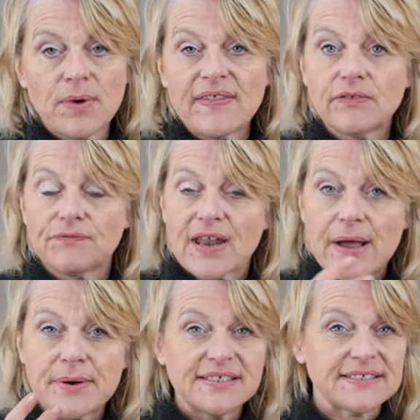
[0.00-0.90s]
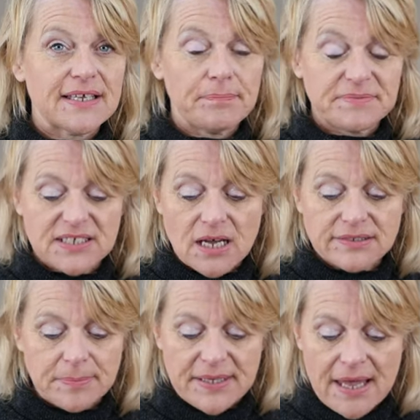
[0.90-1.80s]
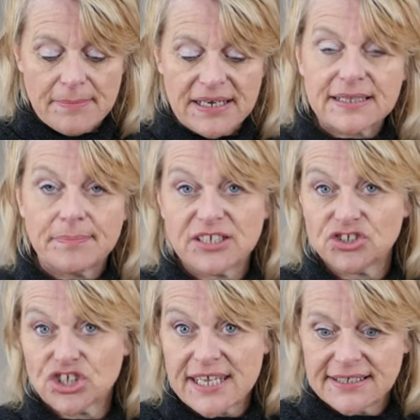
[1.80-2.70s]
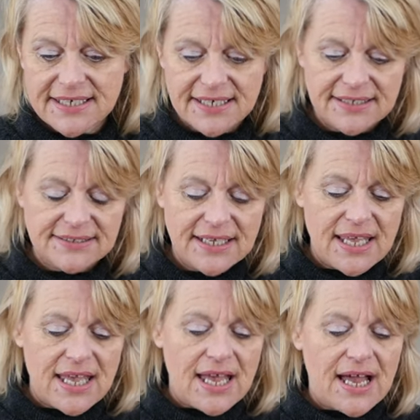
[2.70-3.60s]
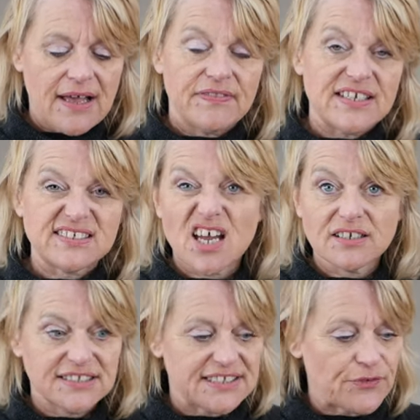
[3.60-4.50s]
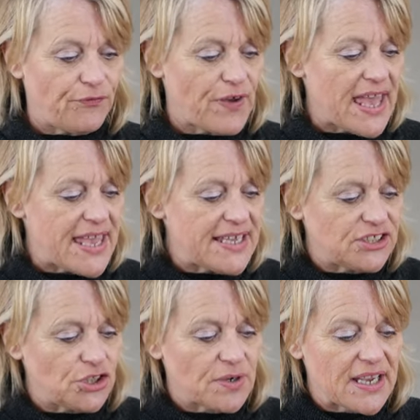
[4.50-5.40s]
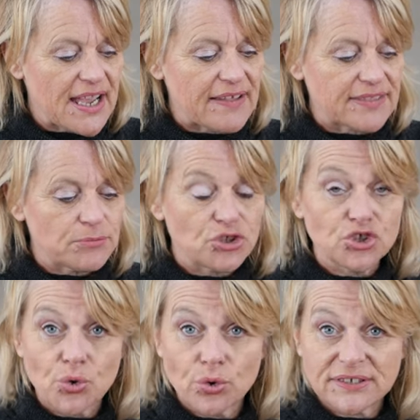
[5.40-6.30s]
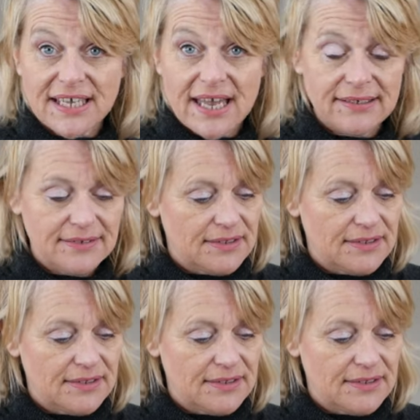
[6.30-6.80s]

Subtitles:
when the flowers start to become a little bit jaded and they're starting to fade, you can cut them shorter